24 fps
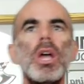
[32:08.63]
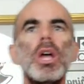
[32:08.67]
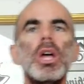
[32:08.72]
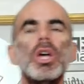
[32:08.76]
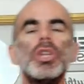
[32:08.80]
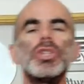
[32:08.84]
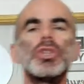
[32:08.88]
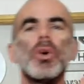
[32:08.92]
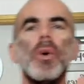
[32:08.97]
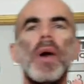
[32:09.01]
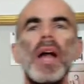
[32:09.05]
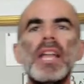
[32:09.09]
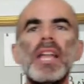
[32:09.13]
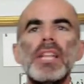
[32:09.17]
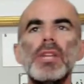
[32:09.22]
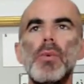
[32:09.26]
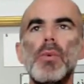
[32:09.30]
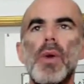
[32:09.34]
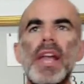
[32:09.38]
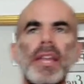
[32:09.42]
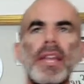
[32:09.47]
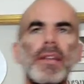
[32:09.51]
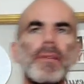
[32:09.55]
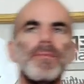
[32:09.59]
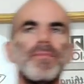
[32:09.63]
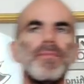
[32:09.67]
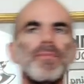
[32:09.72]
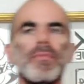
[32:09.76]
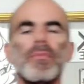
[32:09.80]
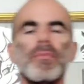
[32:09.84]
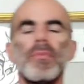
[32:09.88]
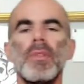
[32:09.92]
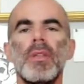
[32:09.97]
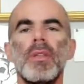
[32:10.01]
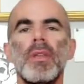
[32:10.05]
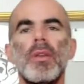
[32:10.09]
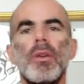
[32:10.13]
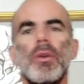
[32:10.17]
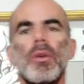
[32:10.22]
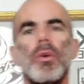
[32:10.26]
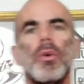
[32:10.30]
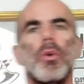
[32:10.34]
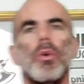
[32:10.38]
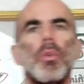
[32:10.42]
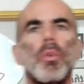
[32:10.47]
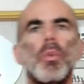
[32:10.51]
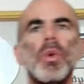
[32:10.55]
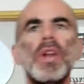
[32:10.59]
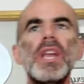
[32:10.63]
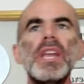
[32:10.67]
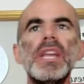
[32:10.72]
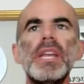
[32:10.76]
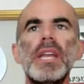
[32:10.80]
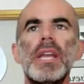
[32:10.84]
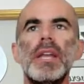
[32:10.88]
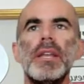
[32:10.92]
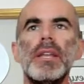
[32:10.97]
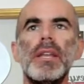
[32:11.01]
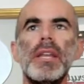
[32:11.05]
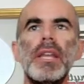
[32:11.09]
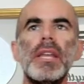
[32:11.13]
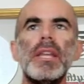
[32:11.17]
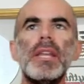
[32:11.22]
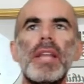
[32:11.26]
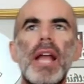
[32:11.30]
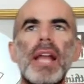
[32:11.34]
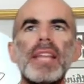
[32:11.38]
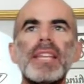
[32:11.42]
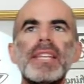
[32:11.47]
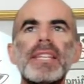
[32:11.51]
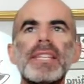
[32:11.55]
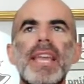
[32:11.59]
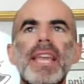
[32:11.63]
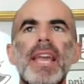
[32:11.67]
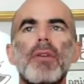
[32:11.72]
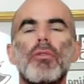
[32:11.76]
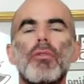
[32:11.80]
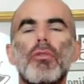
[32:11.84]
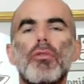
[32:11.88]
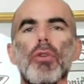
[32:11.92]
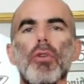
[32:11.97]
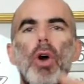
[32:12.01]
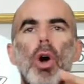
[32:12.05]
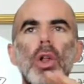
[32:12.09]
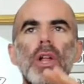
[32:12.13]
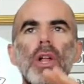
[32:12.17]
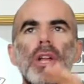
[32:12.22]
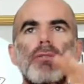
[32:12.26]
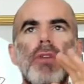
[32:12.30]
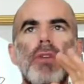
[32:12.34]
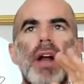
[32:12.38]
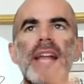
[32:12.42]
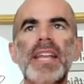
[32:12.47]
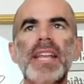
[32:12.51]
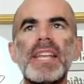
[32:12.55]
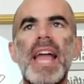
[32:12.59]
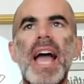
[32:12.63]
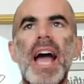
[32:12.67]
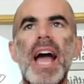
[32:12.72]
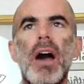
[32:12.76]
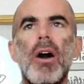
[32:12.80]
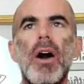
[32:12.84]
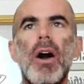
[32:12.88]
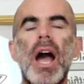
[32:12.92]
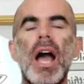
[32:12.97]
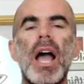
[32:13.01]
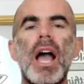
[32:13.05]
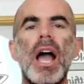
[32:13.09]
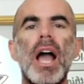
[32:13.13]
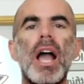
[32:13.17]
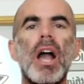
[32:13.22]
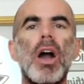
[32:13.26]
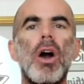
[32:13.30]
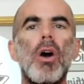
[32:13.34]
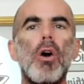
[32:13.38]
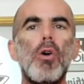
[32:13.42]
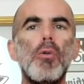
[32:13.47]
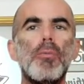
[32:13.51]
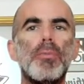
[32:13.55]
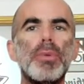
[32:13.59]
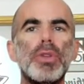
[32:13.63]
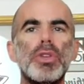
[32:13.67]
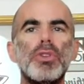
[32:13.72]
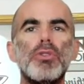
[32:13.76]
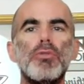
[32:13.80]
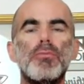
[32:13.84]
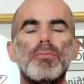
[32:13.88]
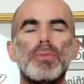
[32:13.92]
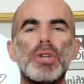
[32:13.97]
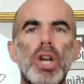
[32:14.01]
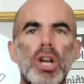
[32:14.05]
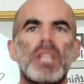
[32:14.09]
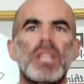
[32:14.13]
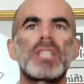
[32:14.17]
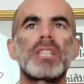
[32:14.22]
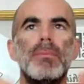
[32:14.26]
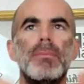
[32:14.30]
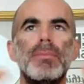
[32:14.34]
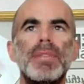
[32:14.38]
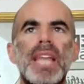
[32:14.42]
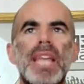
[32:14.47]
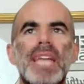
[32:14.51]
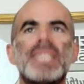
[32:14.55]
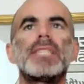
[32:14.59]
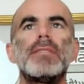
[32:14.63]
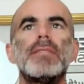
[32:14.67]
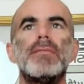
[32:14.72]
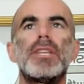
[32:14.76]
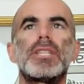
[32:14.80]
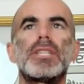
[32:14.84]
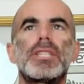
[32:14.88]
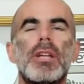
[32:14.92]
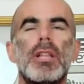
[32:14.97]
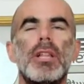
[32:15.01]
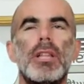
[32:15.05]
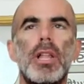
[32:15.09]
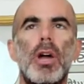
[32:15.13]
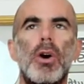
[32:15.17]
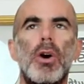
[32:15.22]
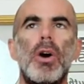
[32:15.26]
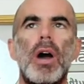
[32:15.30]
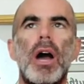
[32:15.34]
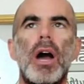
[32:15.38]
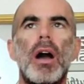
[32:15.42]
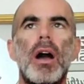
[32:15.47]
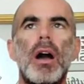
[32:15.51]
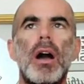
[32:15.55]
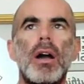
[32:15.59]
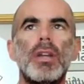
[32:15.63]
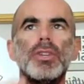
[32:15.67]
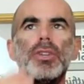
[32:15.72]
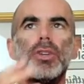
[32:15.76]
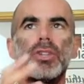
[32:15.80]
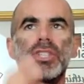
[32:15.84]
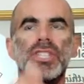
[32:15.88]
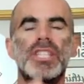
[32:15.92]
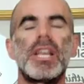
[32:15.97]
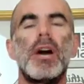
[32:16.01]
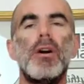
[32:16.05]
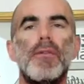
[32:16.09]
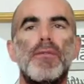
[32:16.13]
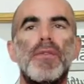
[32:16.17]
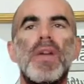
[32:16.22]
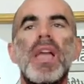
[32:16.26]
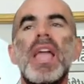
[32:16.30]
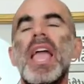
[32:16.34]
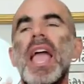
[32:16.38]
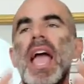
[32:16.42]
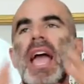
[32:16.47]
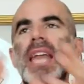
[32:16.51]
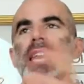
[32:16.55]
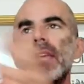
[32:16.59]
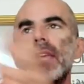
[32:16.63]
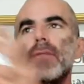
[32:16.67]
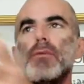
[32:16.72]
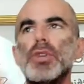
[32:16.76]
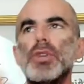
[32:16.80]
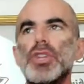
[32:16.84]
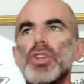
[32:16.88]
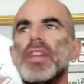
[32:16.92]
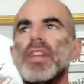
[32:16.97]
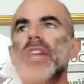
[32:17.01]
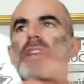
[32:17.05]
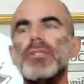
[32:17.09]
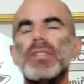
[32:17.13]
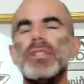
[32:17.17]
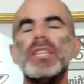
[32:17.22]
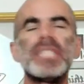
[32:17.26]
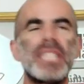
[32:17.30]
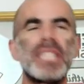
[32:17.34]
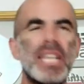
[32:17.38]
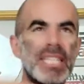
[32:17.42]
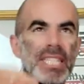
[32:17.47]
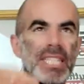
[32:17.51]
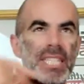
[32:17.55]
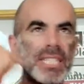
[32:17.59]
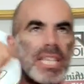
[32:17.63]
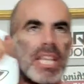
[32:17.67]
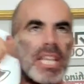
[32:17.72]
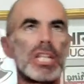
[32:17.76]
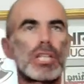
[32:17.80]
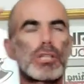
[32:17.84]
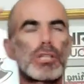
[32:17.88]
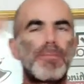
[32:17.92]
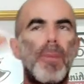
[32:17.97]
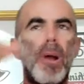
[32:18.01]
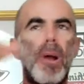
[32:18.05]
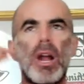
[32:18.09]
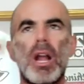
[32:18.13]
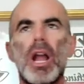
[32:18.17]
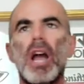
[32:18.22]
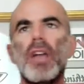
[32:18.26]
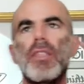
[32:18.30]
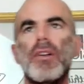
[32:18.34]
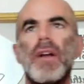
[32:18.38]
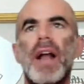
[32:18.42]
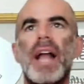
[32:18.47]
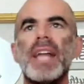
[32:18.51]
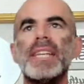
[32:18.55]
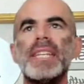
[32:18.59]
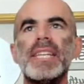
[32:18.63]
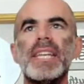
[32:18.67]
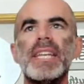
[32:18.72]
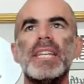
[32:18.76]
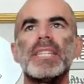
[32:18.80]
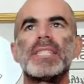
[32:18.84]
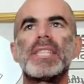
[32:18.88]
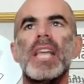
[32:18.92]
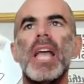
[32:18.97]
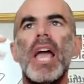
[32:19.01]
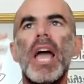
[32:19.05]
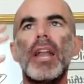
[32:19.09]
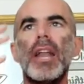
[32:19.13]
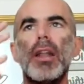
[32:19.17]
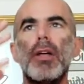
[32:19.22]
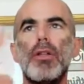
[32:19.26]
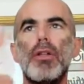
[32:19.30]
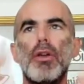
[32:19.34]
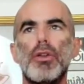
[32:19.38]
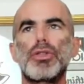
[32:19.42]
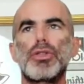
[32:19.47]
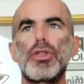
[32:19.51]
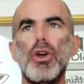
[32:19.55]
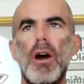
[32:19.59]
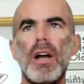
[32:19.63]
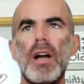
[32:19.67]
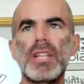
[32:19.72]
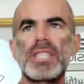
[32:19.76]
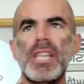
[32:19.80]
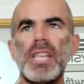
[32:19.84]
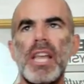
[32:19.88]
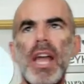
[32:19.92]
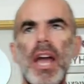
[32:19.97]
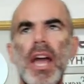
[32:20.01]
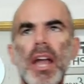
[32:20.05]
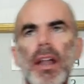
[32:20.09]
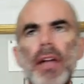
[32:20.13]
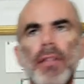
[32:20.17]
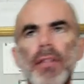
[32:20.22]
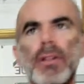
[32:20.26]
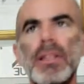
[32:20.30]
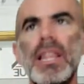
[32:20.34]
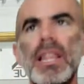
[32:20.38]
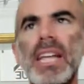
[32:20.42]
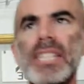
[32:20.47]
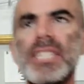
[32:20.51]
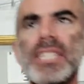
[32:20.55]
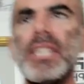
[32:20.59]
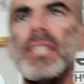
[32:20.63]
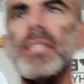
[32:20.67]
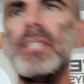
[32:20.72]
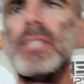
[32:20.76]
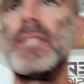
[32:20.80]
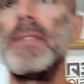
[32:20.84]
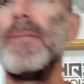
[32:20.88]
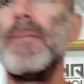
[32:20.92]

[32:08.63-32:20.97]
So anyway, we need i need to get rolling right now i, I hope you took some lessons alone uh, uh, yourself and even when you're hearing these lessons let it spark other ideas and other thoughts and other lessons